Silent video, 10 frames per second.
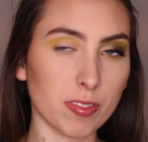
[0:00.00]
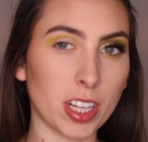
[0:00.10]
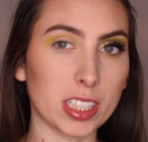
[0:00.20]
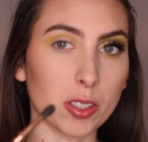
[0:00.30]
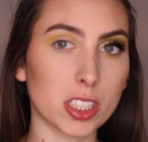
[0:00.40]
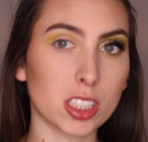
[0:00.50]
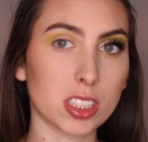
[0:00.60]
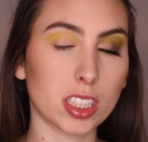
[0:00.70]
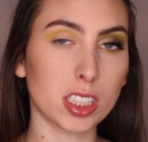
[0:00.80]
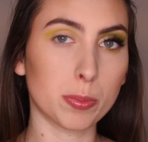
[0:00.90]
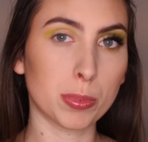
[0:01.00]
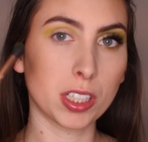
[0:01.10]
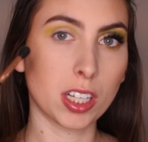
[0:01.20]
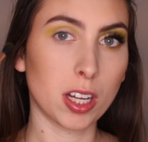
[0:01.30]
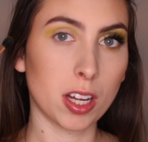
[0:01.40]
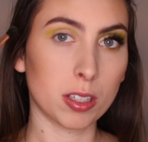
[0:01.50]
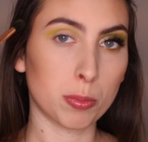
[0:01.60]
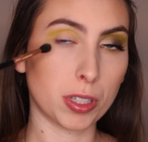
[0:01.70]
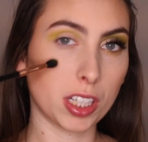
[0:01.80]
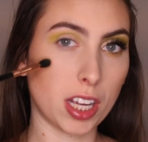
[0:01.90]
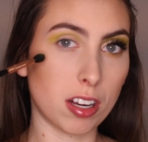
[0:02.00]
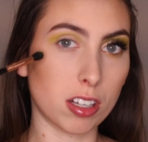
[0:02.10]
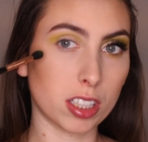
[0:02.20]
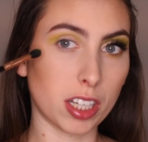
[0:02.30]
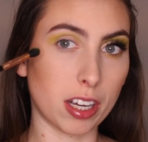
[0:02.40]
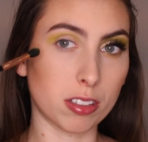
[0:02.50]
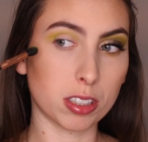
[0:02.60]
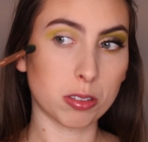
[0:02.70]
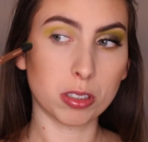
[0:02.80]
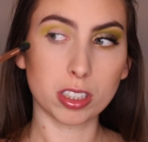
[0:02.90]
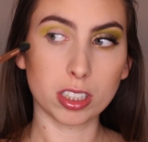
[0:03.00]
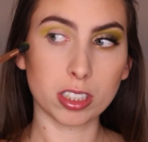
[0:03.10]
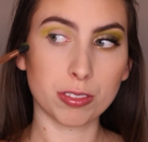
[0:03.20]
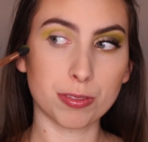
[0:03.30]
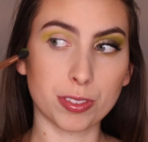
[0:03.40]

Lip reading: Okay, so I just keep putting that on the outer corner